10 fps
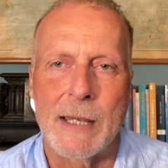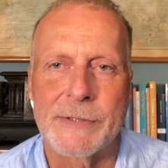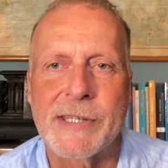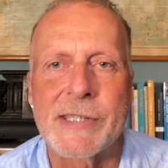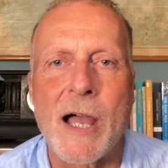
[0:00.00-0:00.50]

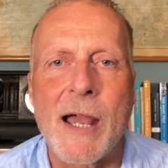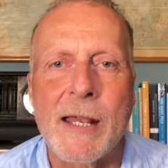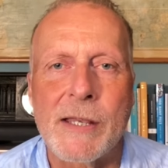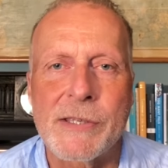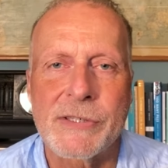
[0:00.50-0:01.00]

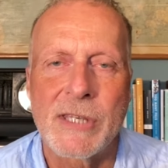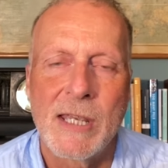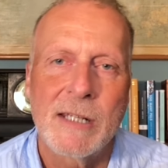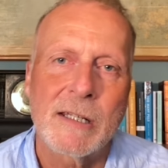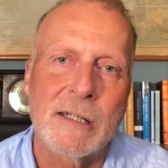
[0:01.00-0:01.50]
desires
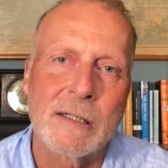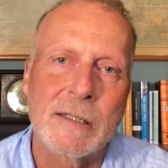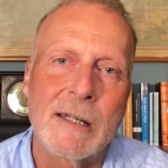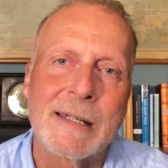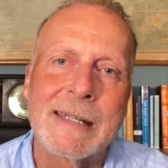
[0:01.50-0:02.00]

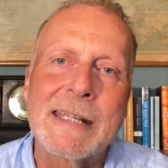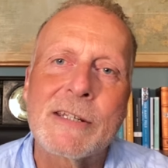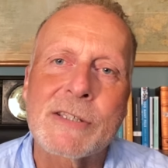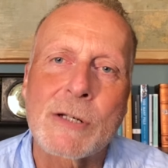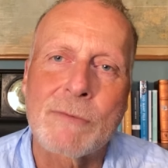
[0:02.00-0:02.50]
can lead
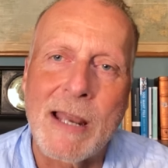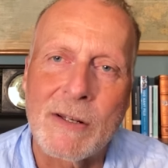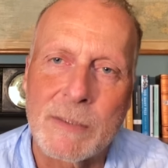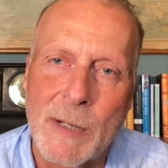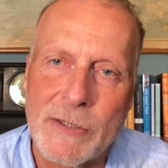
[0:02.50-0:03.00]
us
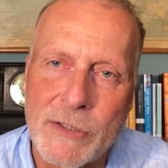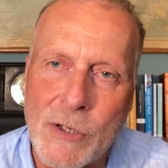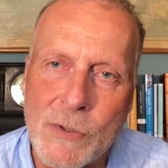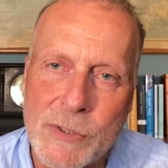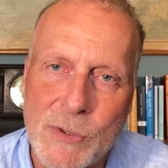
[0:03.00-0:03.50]
around by the
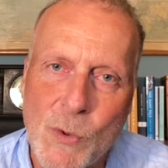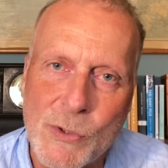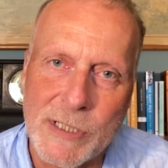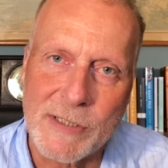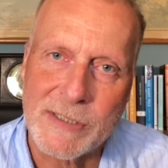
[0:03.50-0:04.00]
nose,
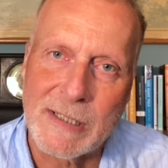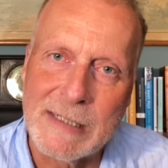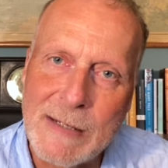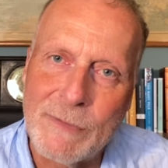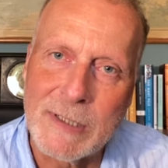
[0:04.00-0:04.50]
causing us to
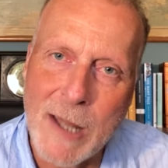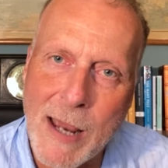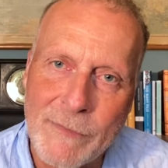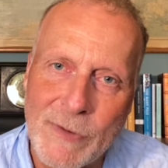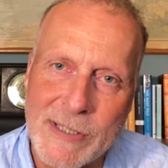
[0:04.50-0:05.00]
live
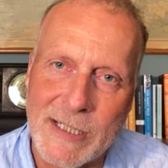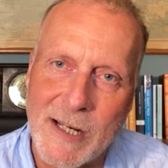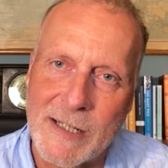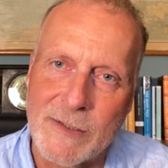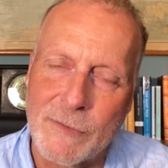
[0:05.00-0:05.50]
life as a
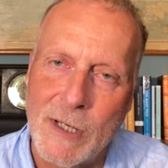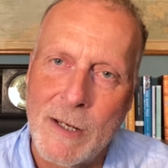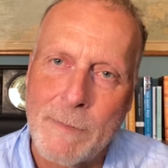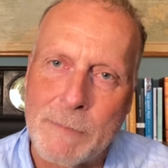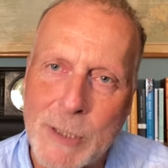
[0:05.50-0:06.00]
kind of
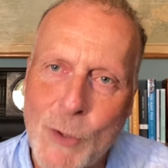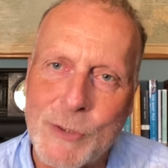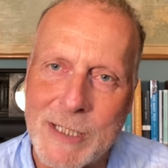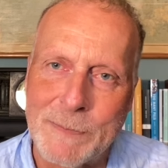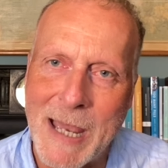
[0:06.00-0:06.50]

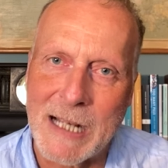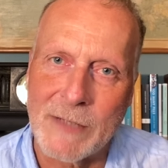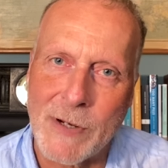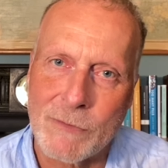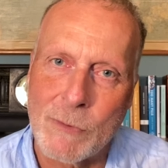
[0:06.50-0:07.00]
bloated bag
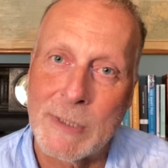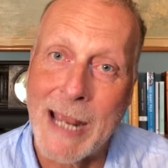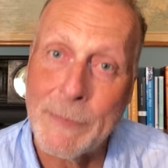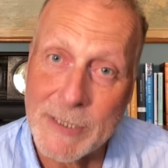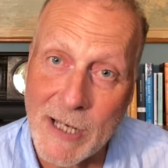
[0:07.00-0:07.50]
of unruly
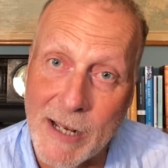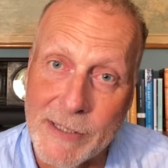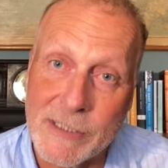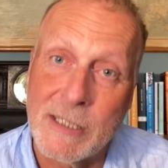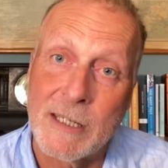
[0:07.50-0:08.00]

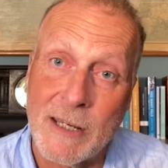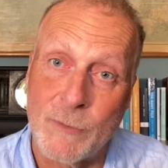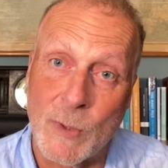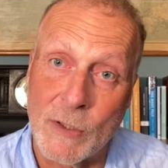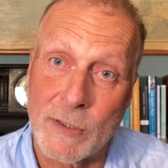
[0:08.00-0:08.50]
appetites if
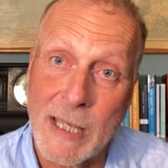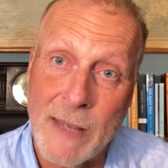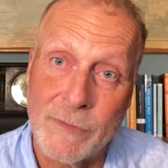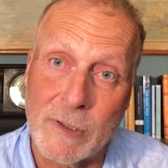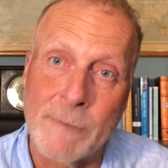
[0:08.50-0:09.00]
we're not
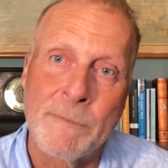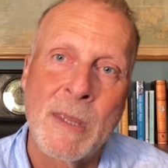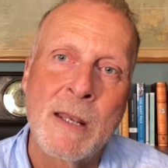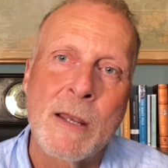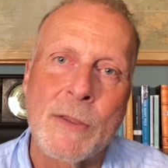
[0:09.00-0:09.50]
careful.
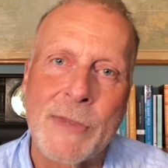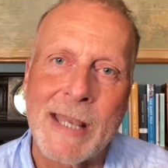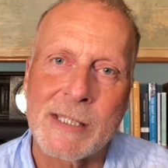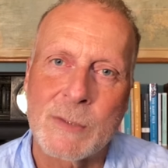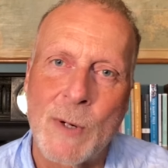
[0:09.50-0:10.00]

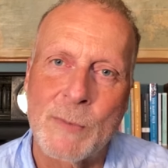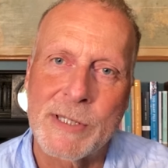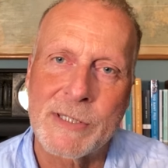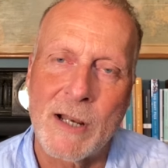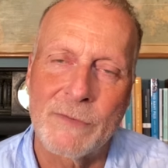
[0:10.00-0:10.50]
That's when we
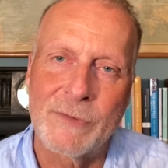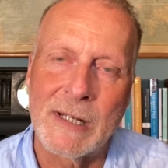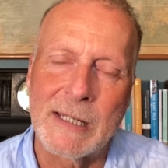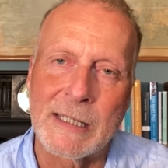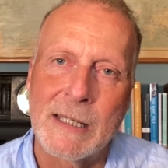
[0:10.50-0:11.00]
start
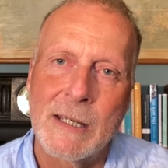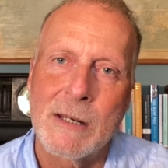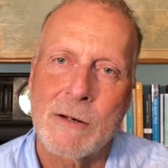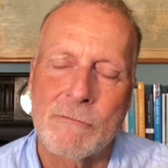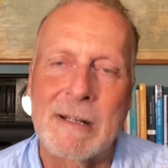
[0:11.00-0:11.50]
feeling
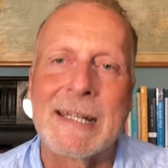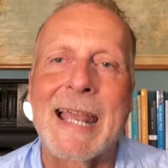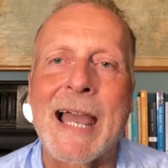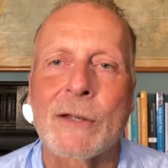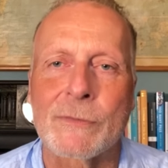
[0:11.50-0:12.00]
really
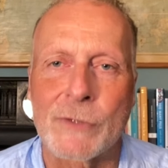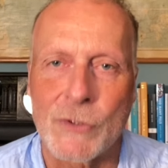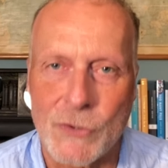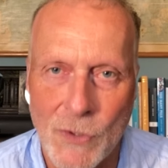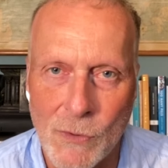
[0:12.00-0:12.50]
out of
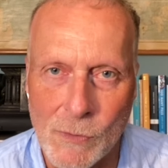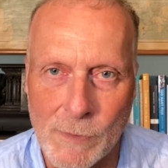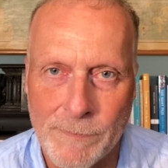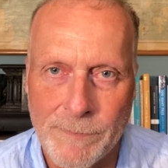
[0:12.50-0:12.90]
control.